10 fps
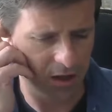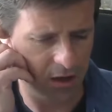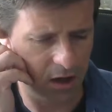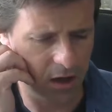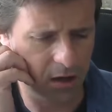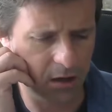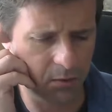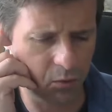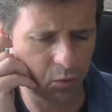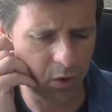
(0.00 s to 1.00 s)
Uh,
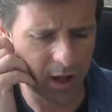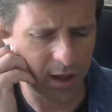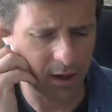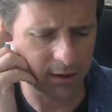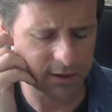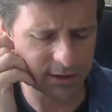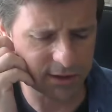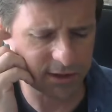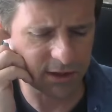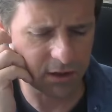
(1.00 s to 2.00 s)
well,
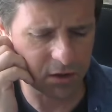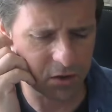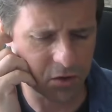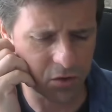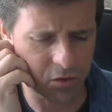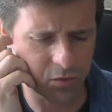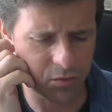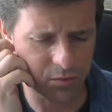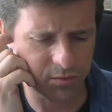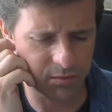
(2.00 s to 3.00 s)
so
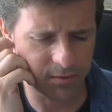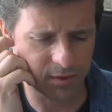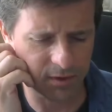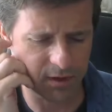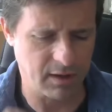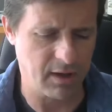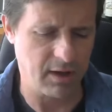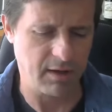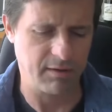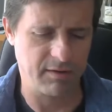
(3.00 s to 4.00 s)

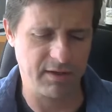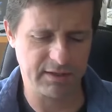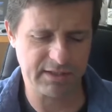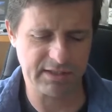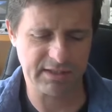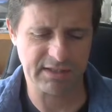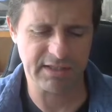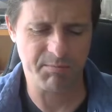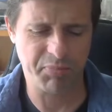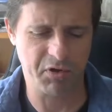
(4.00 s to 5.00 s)
the
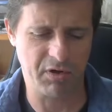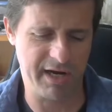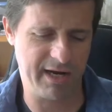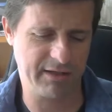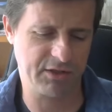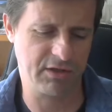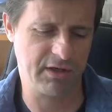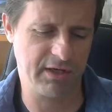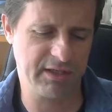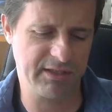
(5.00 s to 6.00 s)
simple
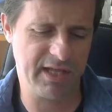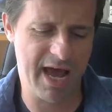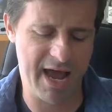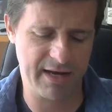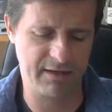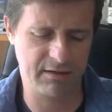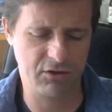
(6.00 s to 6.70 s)
answer is that